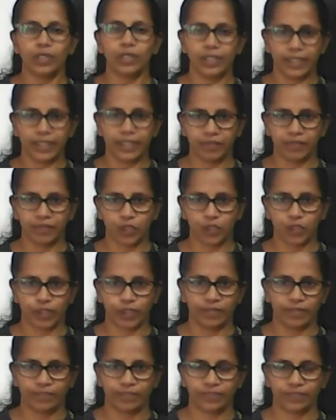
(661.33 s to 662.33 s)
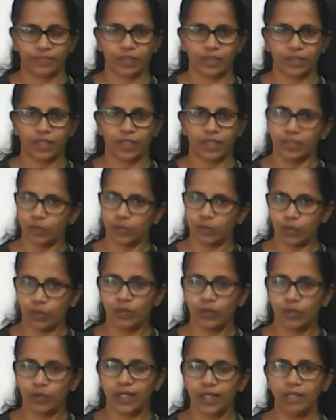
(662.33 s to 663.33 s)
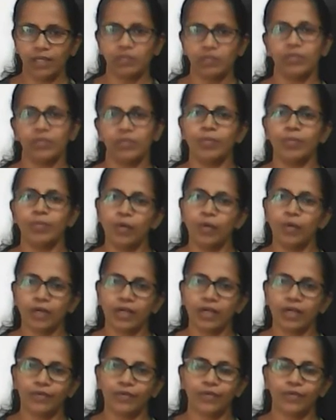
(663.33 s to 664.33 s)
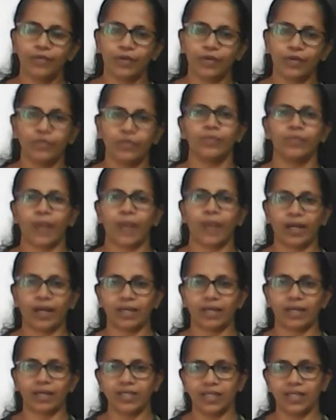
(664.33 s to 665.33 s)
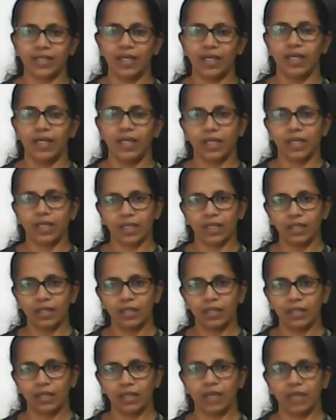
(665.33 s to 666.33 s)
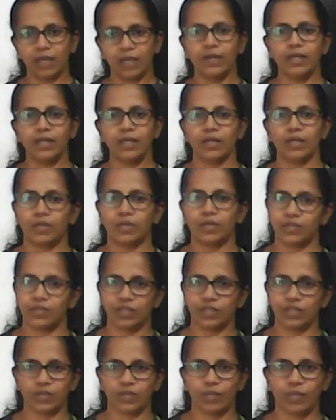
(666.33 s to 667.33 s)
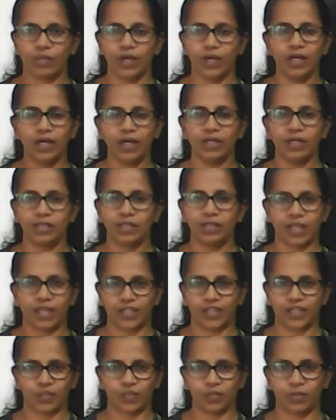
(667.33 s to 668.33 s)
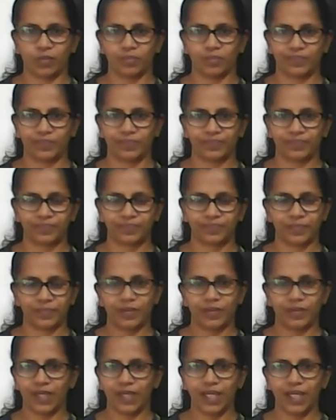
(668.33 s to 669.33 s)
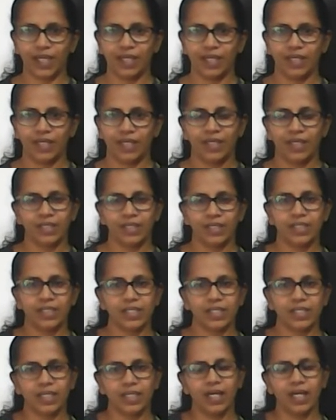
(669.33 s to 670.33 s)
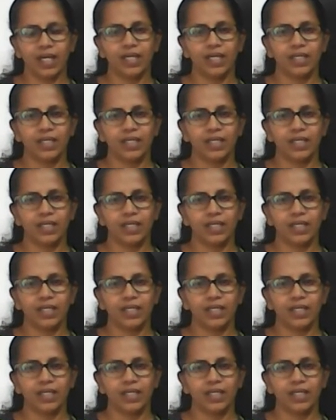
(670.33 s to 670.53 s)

division. Don't worry. It will be more clear for you if you practice the given questions from your textbook. Okay. This is the